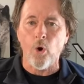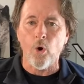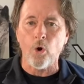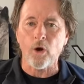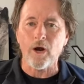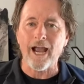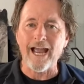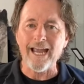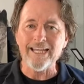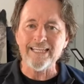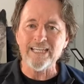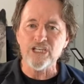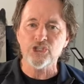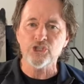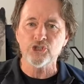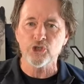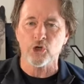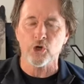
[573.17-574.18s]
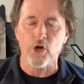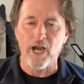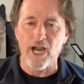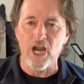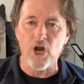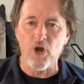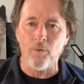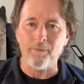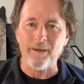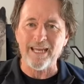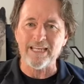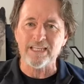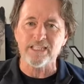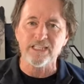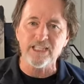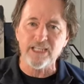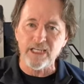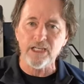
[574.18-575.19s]
Or I need your help
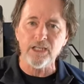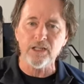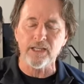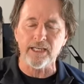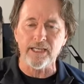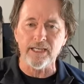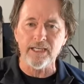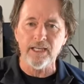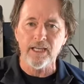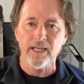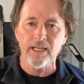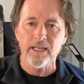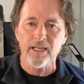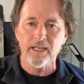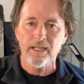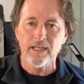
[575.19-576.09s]
in killing